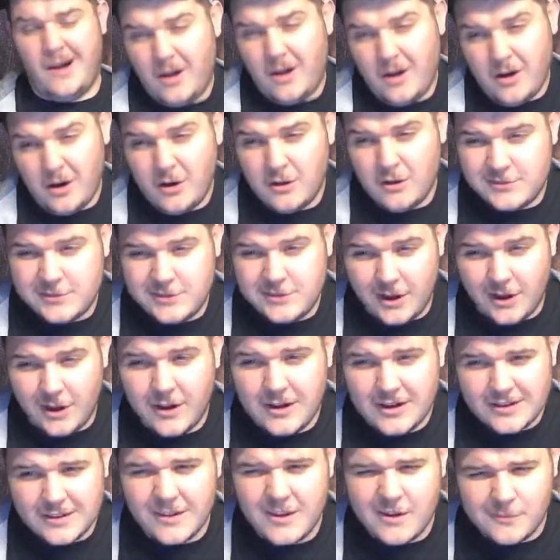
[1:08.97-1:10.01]
all
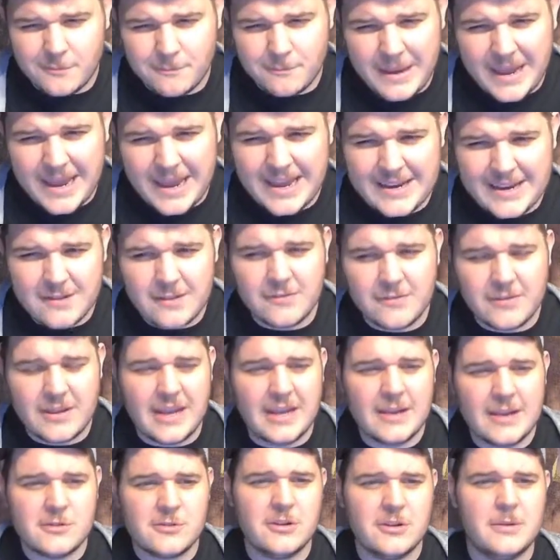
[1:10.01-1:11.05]
non-combative
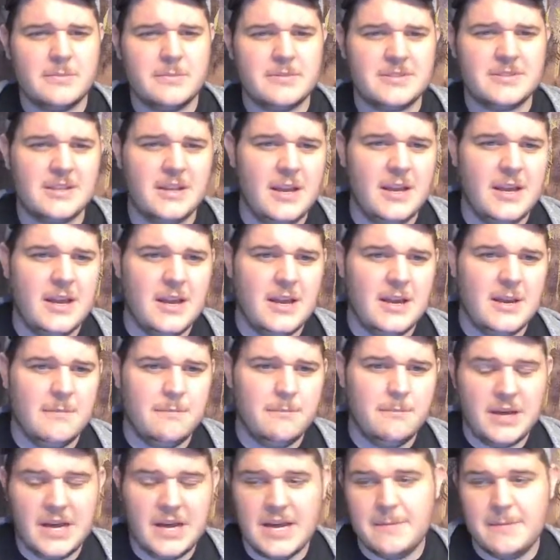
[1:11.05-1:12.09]
cantrips,
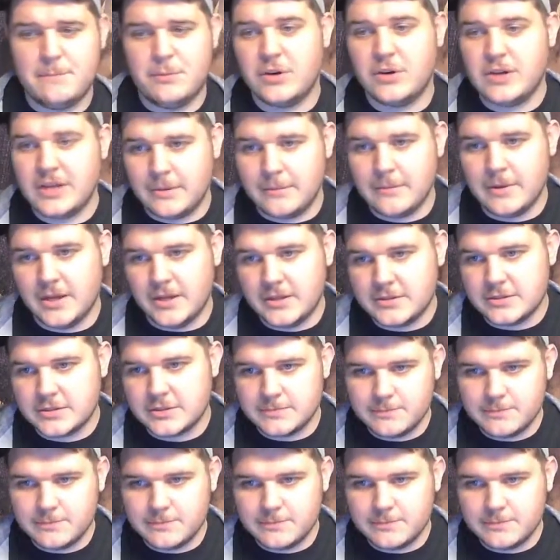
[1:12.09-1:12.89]
but pretty much.